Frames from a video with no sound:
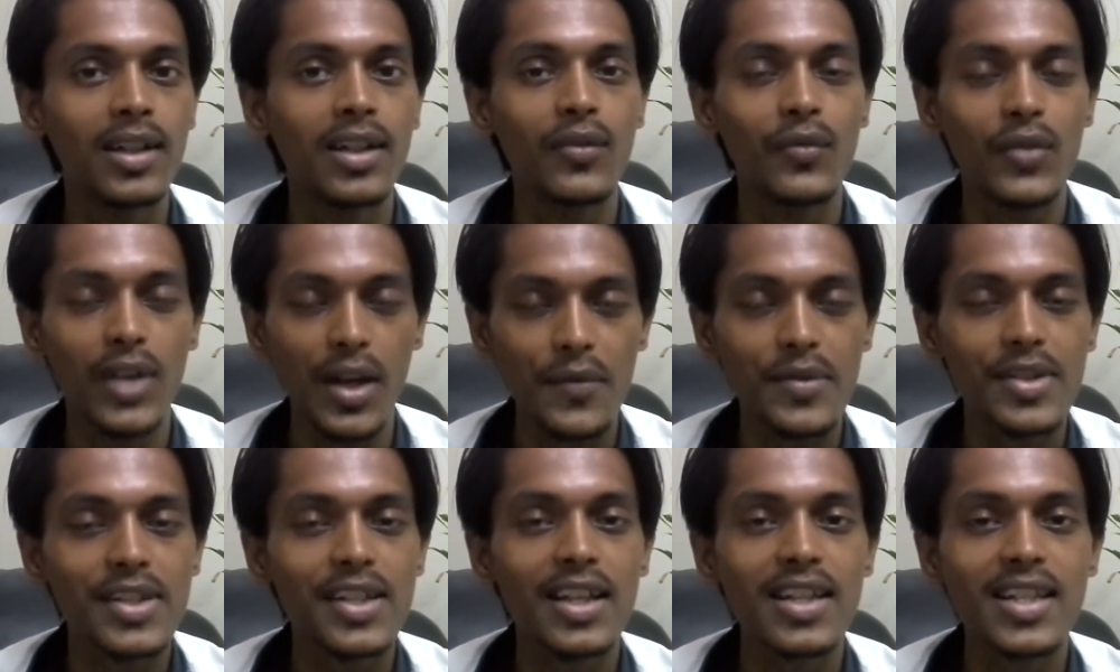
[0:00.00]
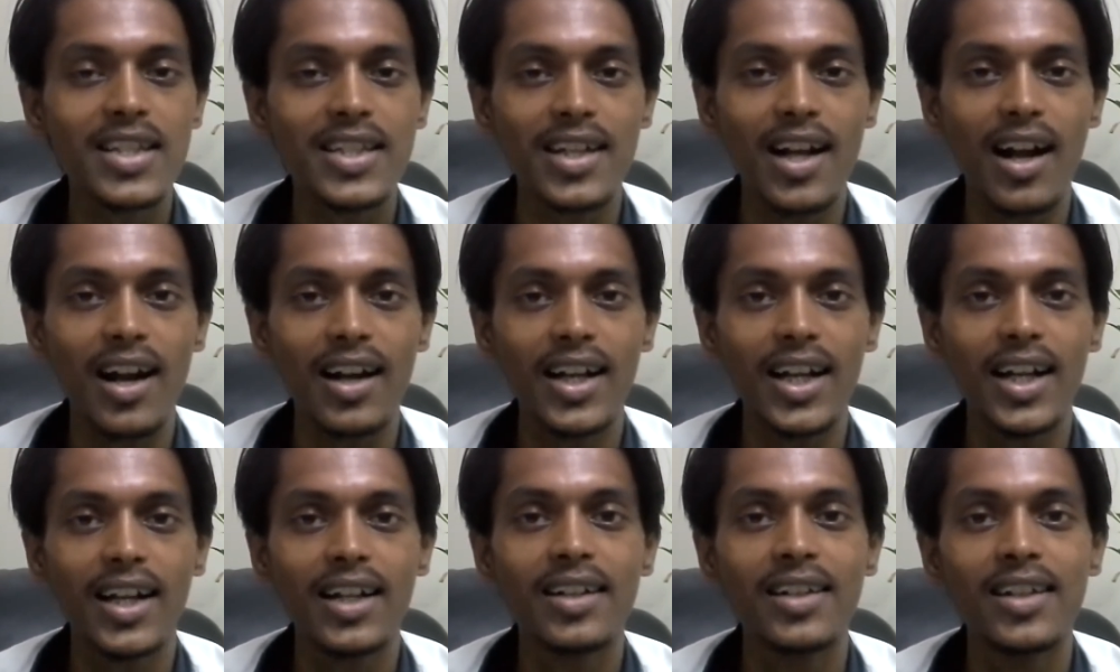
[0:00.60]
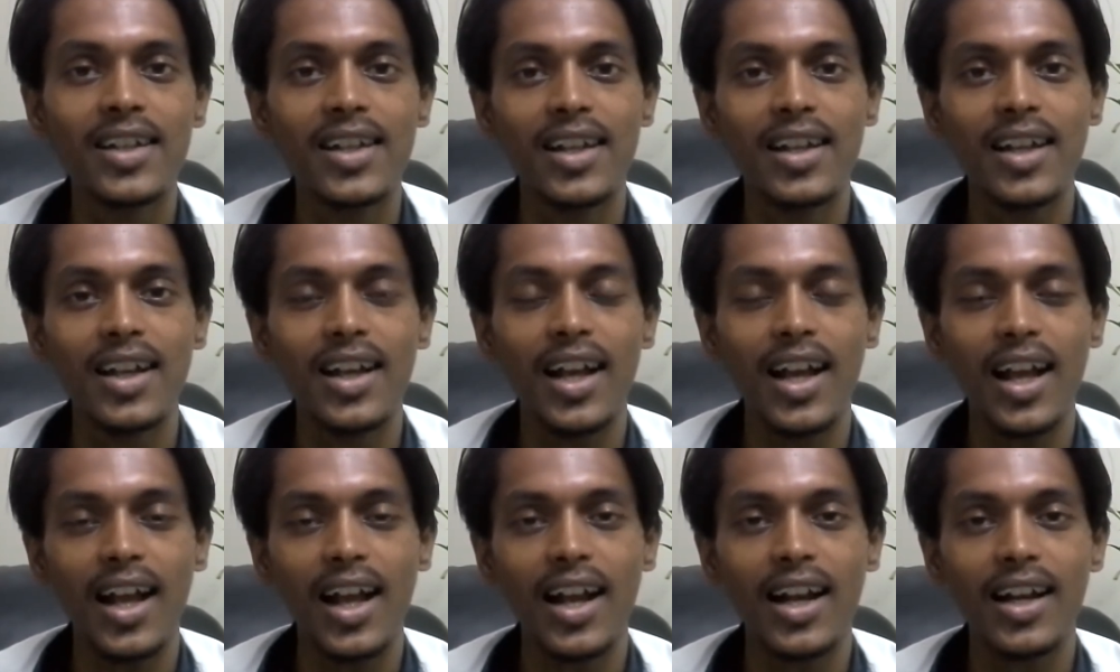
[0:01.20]
We have just started,
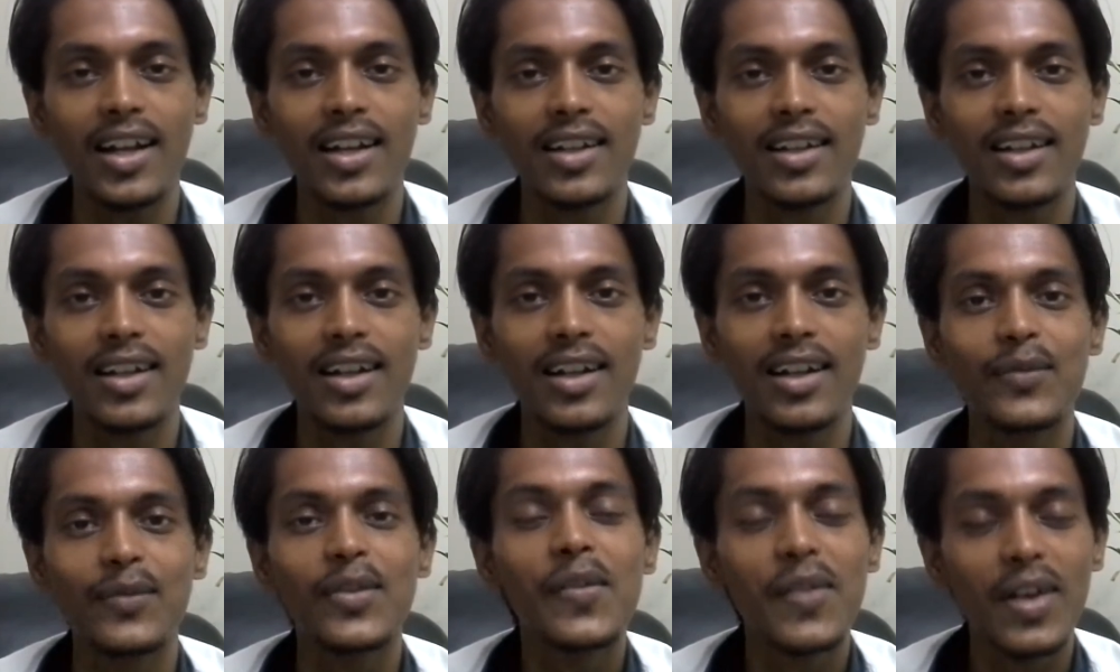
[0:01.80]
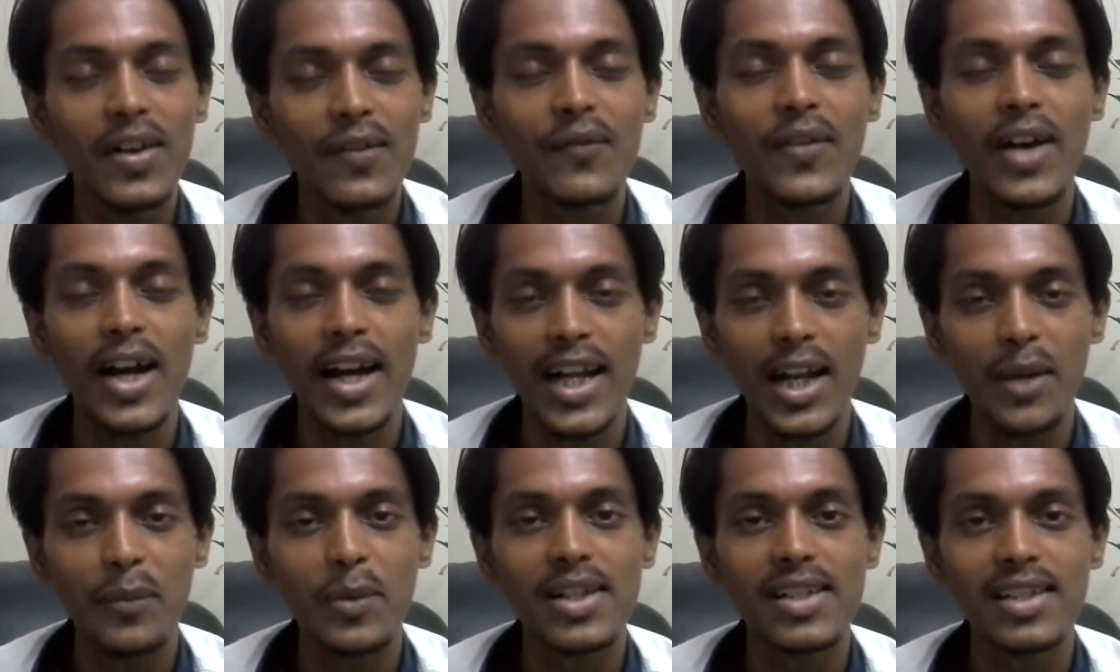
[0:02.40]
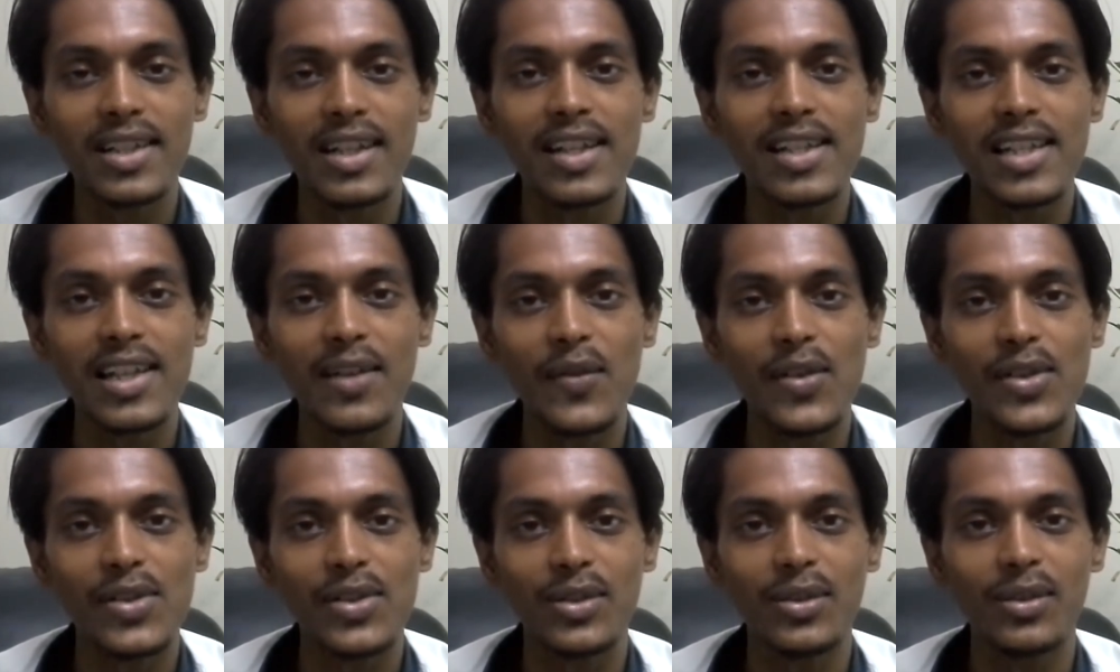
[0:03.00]
and we will find
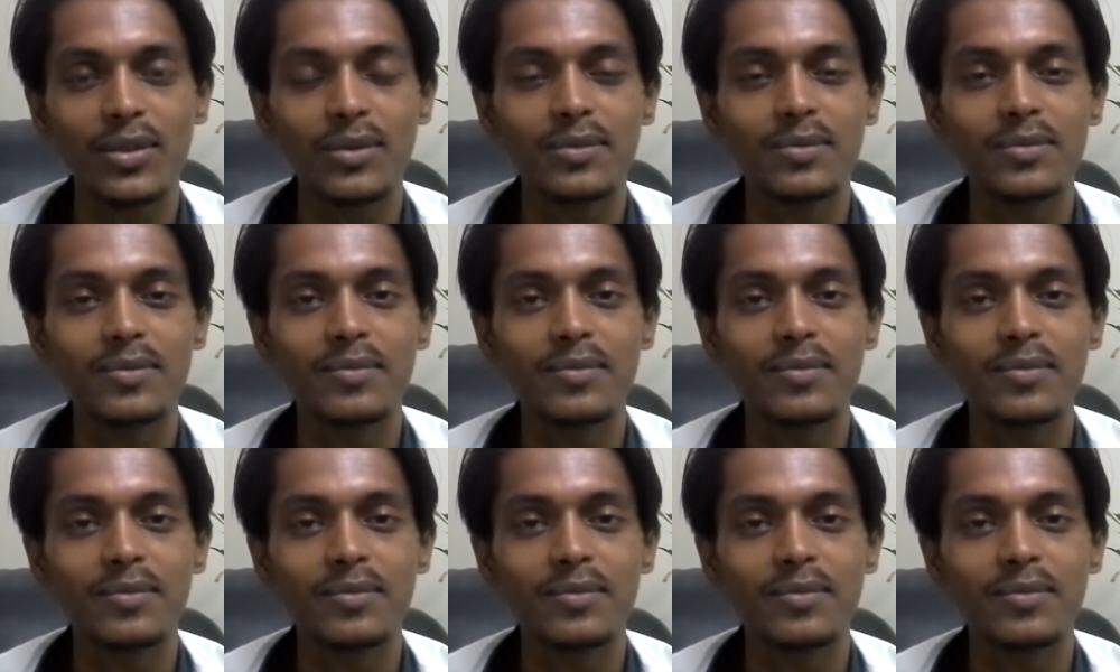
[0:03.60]
MH370.